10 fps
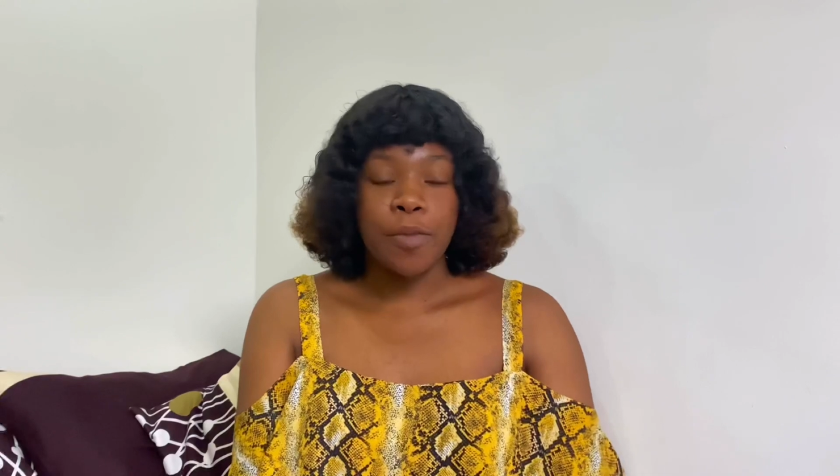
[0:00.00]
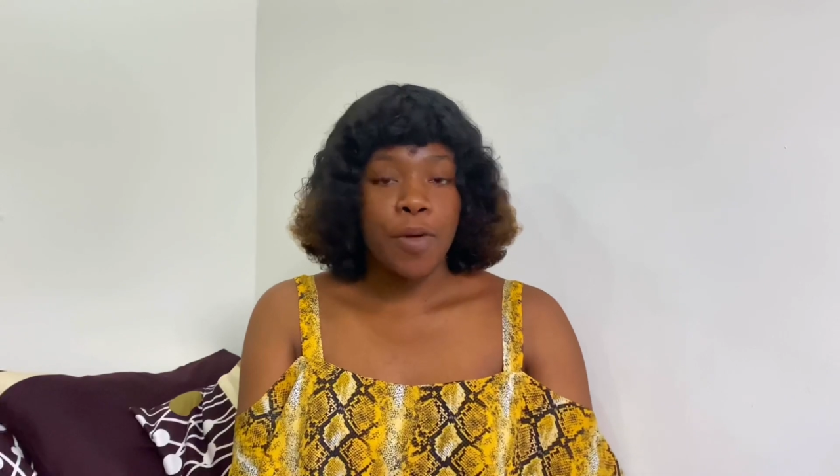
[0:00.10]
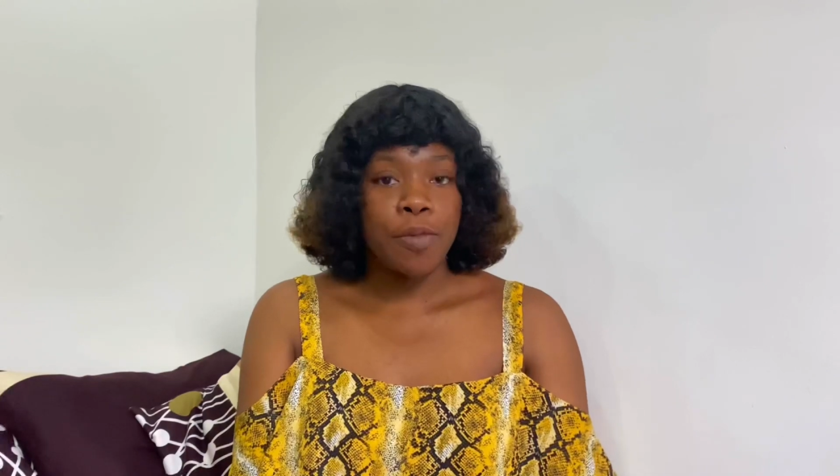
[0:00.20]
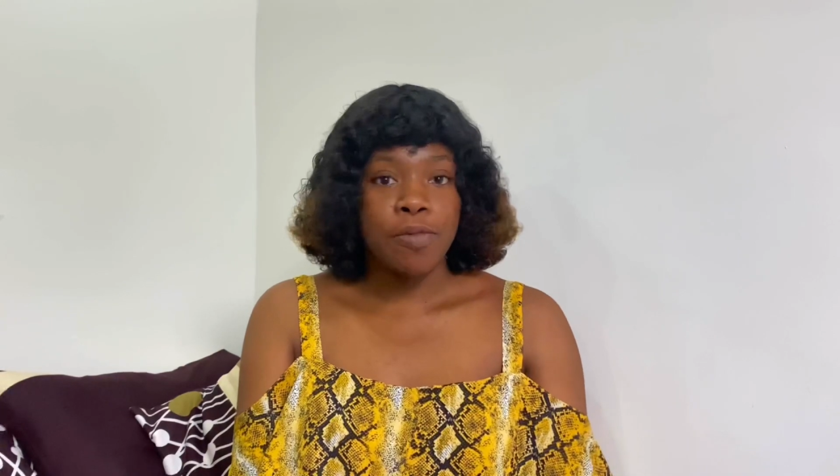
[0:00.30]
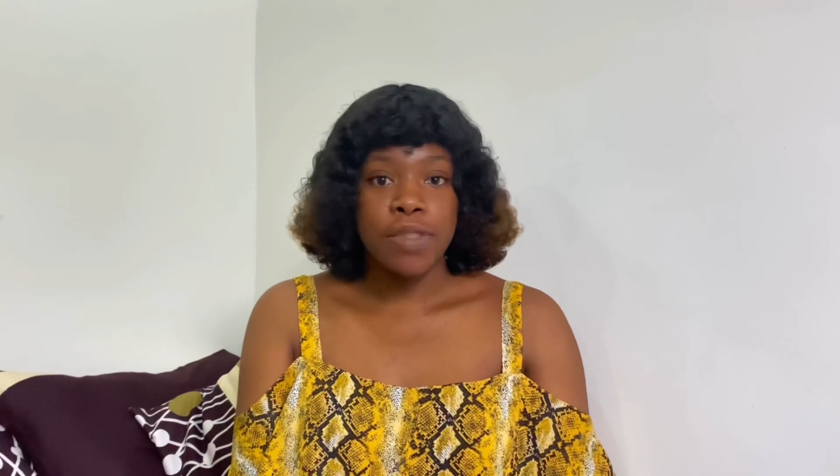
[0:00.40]
are
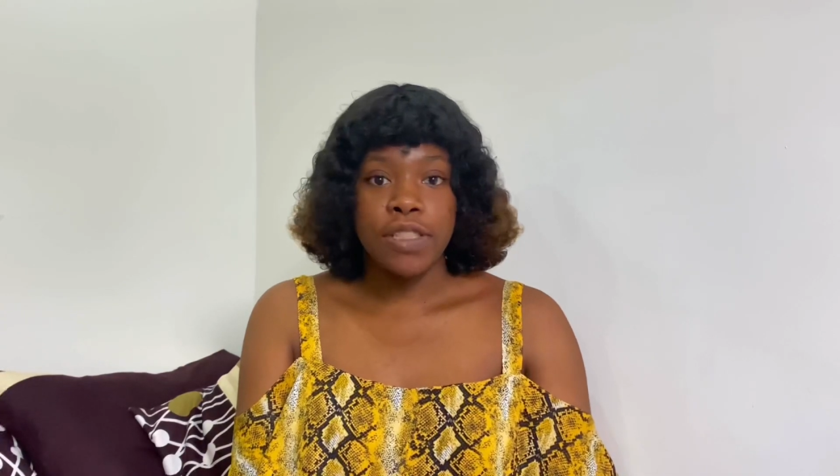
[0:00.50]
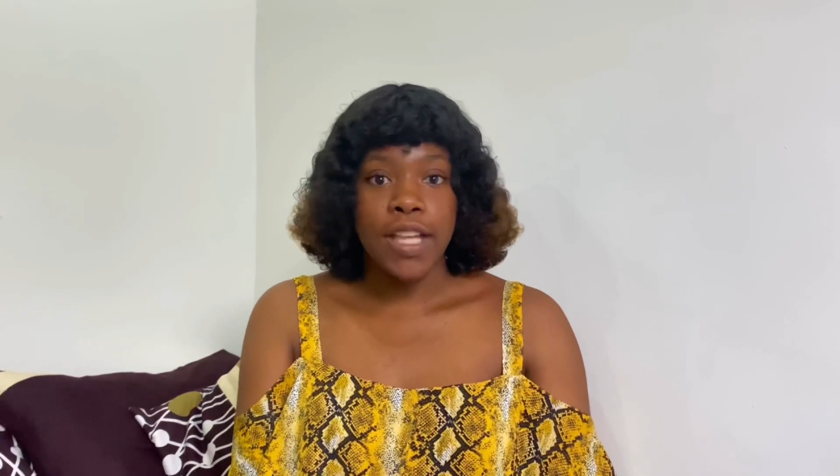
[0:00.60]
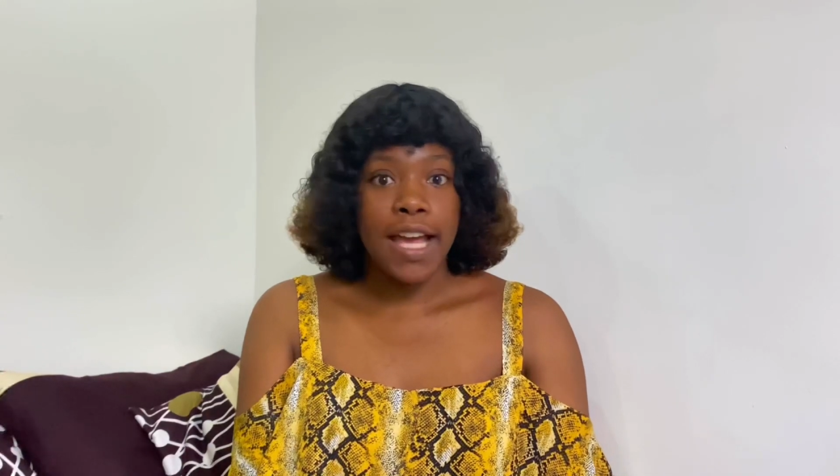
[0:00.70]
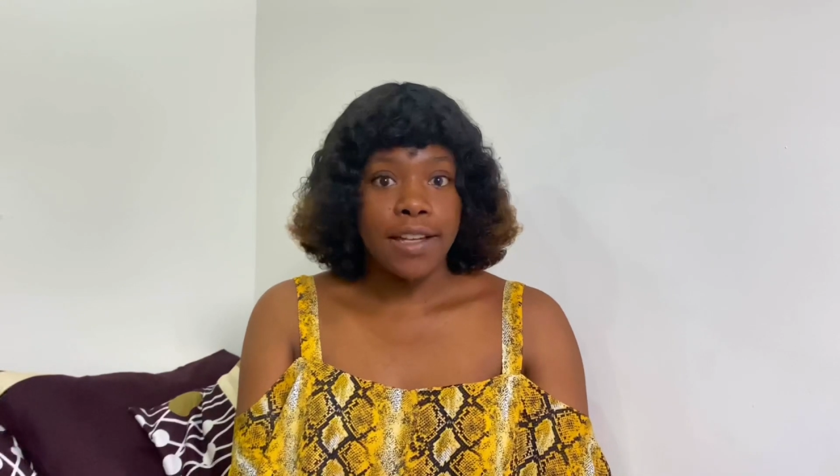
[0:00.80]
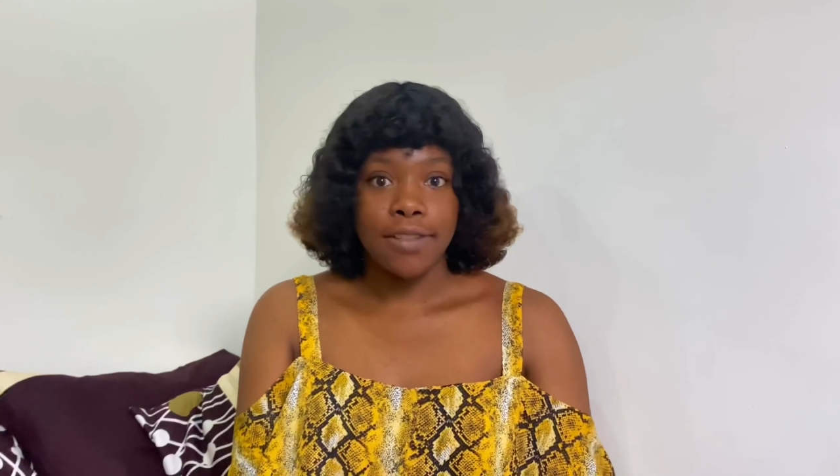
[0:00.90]
probably
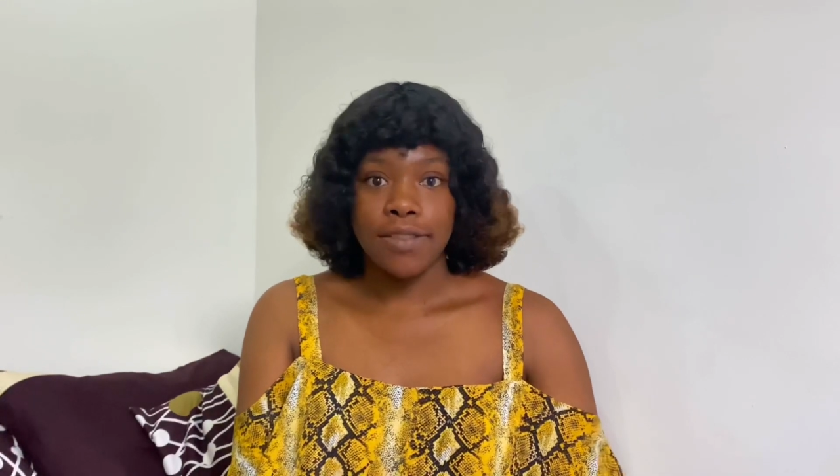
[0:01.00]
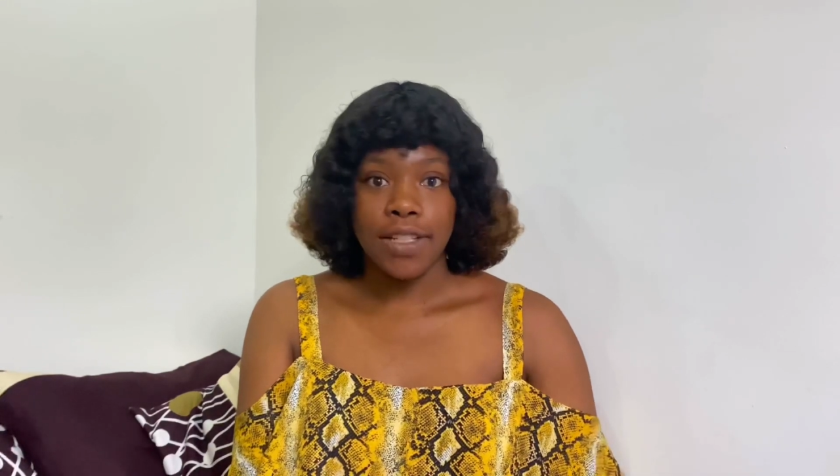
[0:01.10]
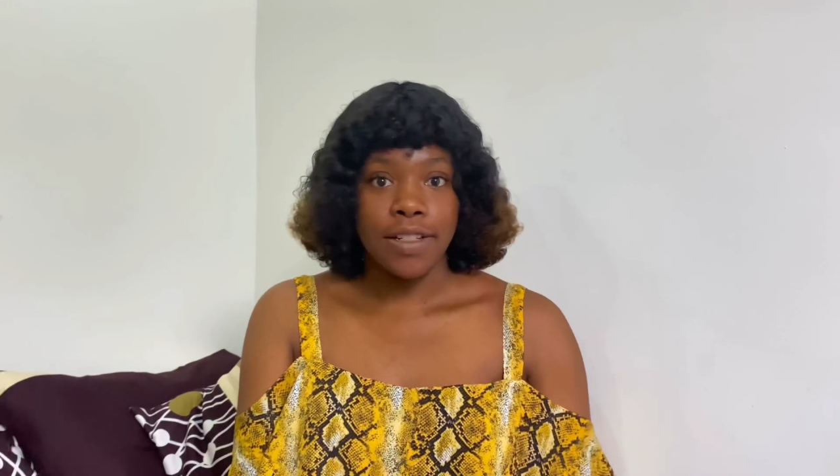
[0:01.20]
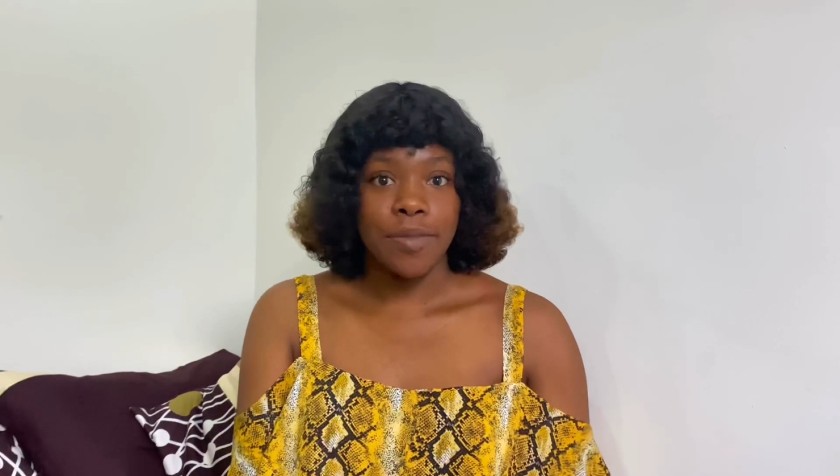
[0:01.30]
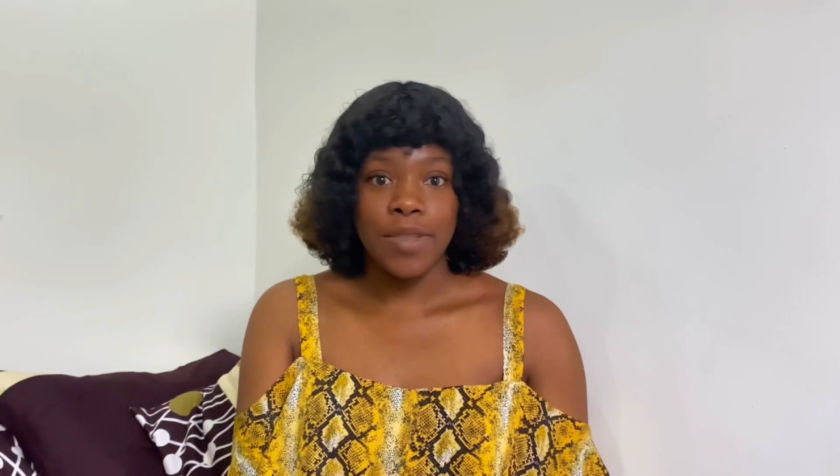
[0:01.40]
tired of
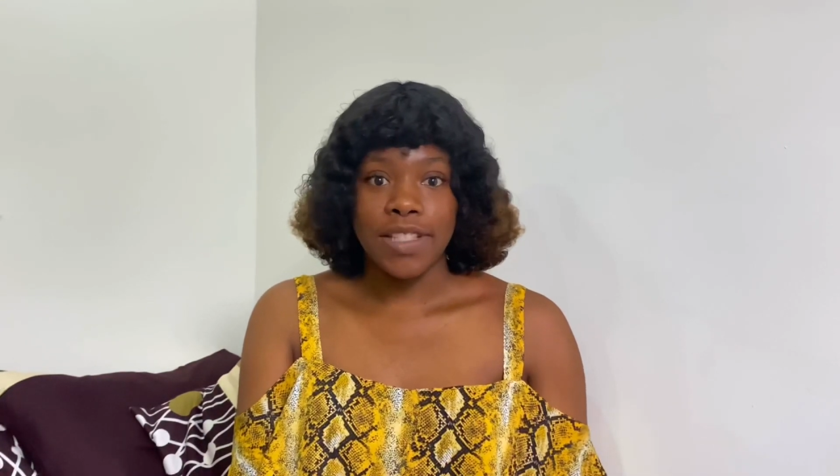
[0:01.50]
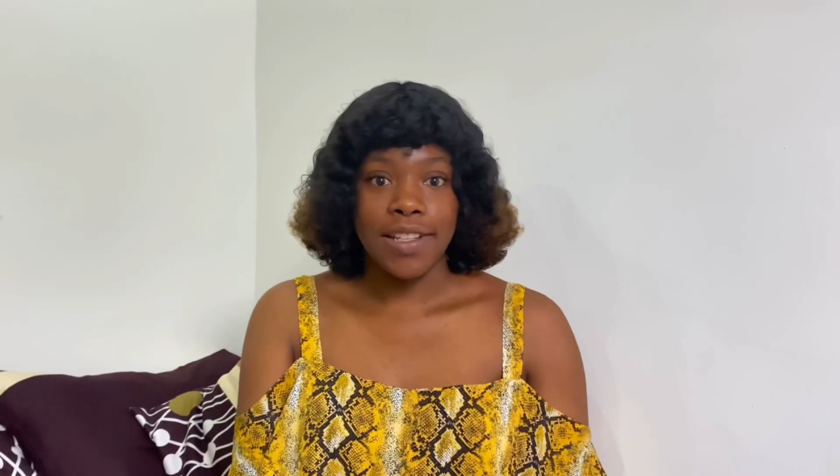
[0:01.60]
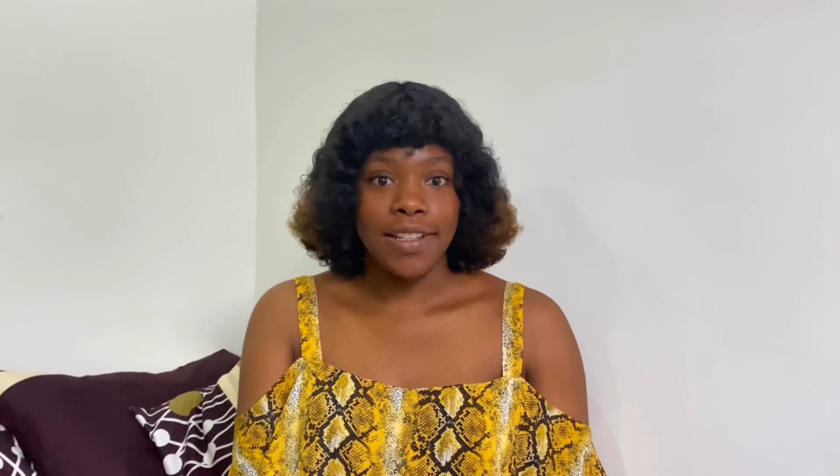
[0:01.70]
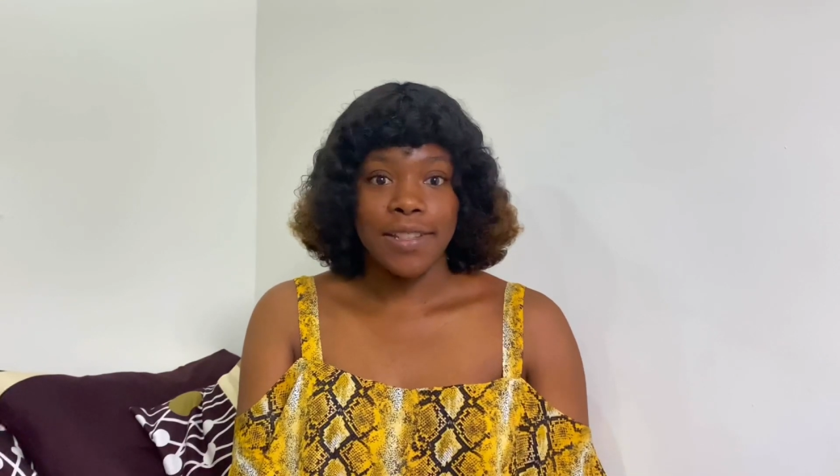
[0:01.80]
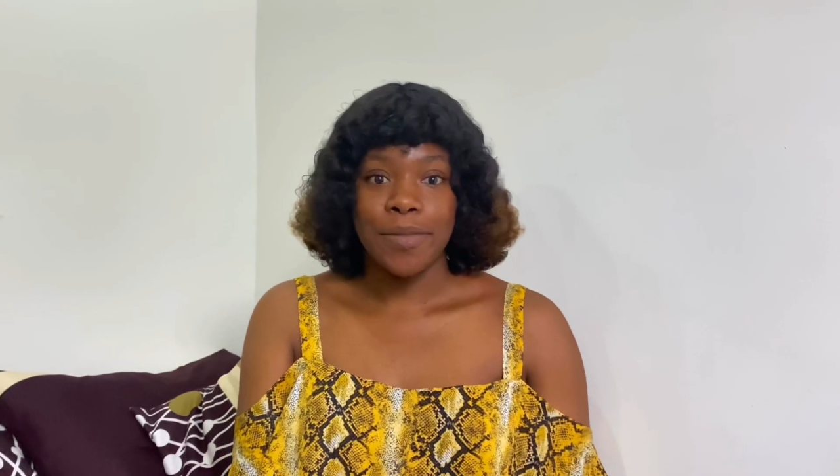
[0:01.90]
hearing me
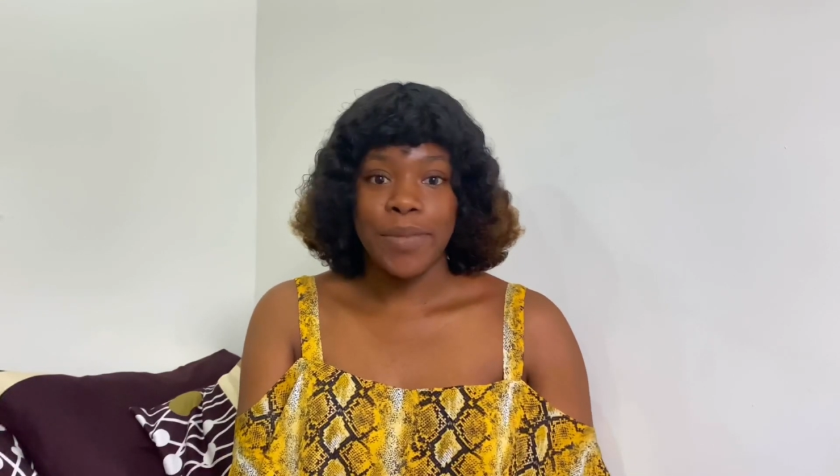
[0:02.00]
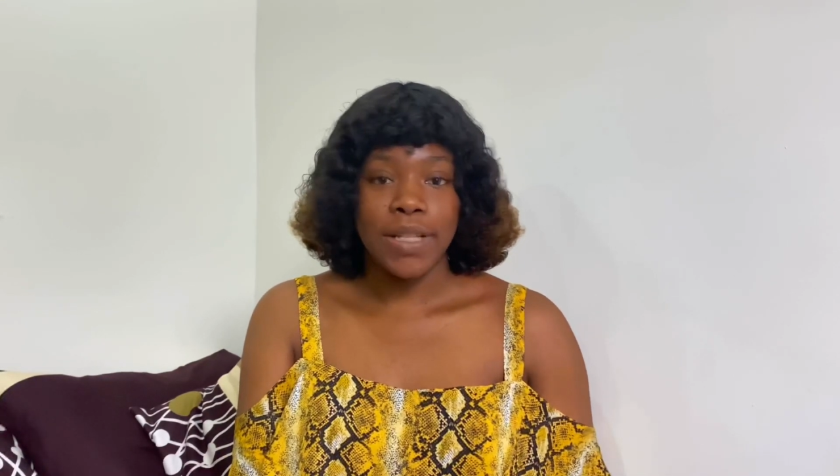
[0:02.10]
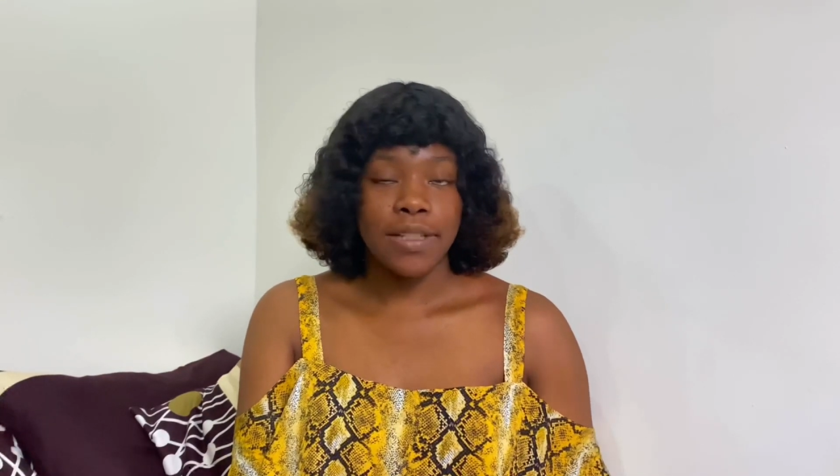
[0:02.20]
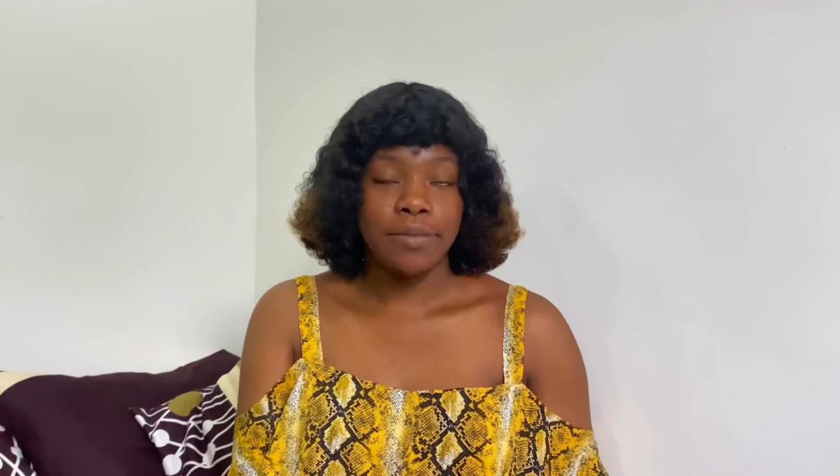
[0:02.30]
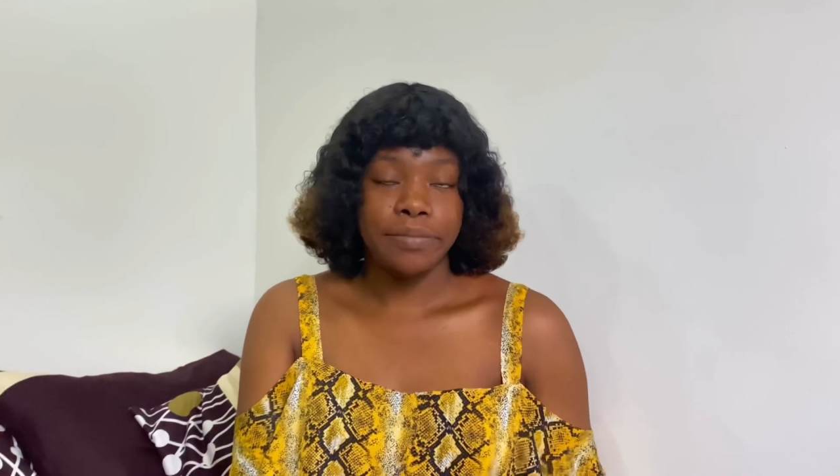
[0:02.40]
say it, but